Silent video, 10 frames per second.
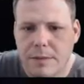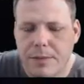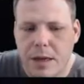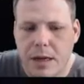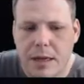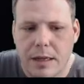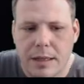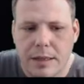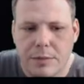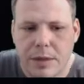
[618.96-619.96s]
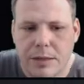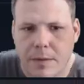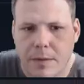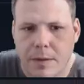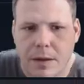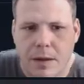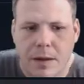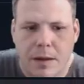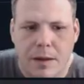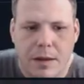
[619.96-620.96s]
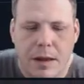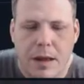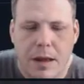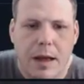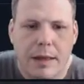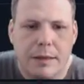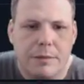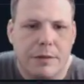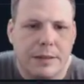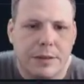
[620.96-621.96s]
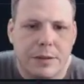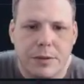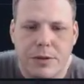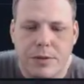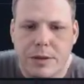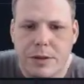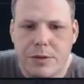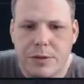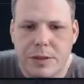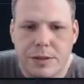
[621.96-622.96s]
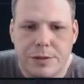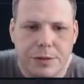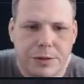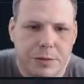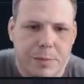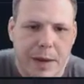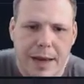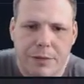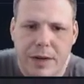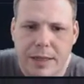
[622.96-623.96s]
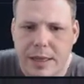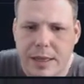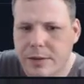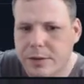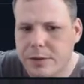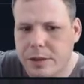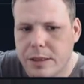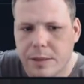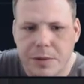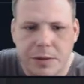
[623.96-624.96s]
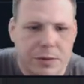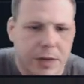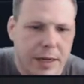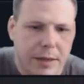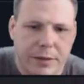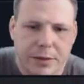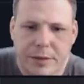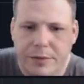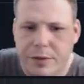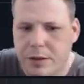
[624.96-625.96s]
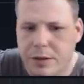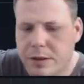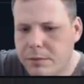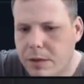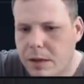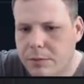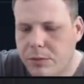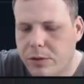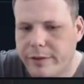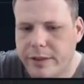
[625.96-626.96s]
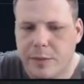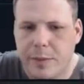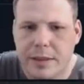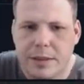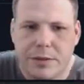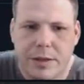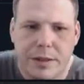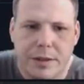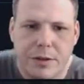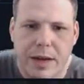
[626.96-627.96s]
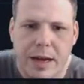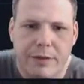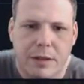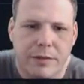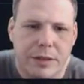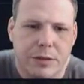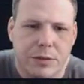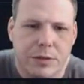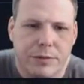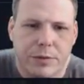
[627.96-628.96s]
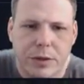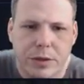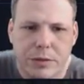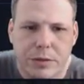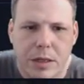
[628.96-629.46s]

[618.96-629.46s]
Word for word: as well. Right, so you can use these. You can use path, rectangles, ellipses, triangles. If you're a more of an experienced trader, you have all of these tools for you